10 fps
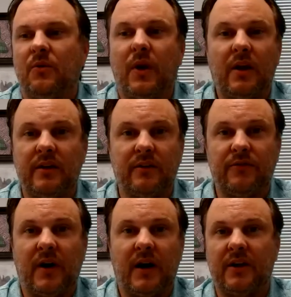readily
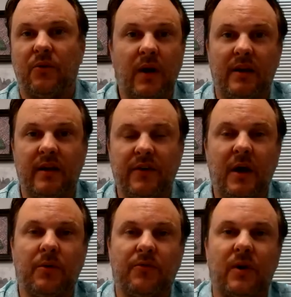defined or readily
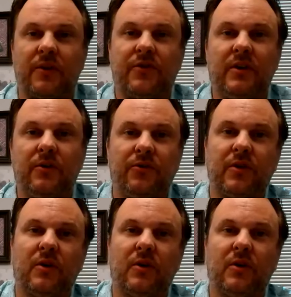available for us to use.